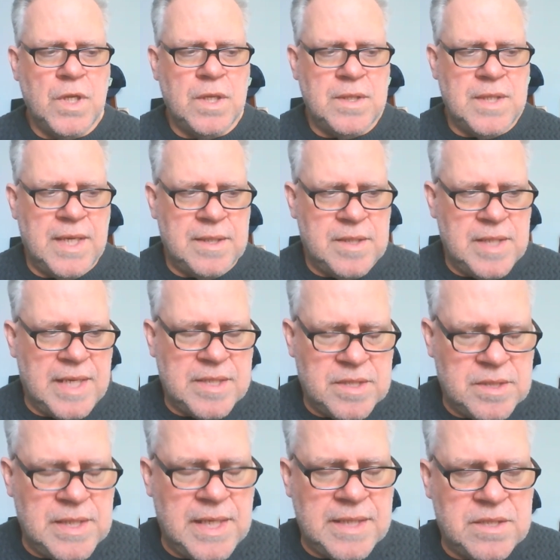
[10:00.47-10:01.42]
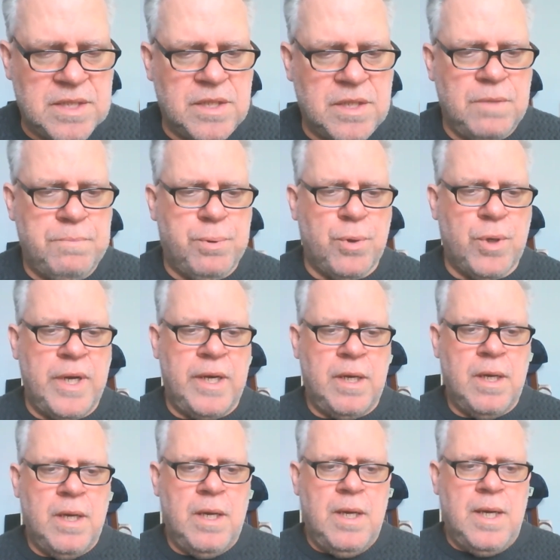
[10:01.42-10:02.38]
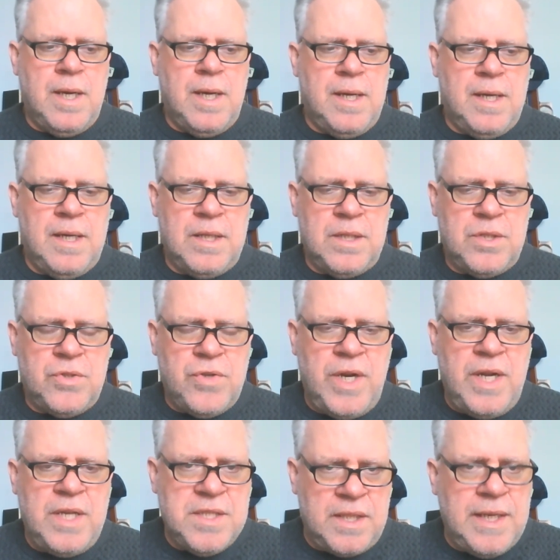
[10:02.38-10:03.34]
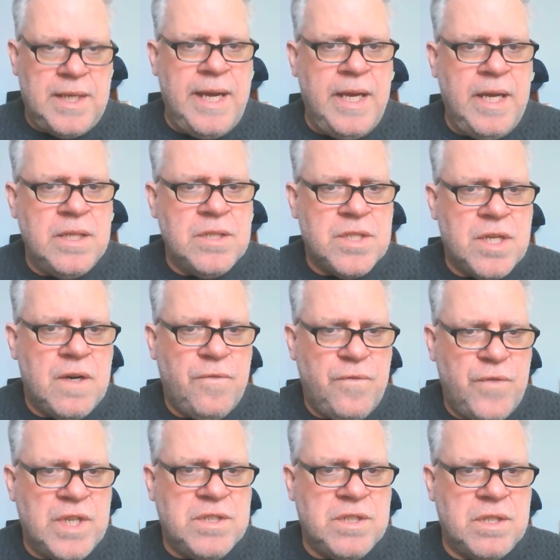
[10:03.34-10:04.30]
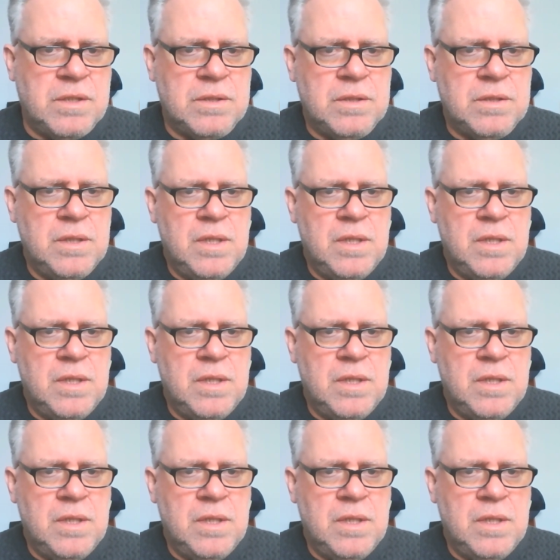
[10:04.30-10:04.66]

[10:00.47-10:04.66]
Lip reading: That's a good point. Transit lanes are efficient.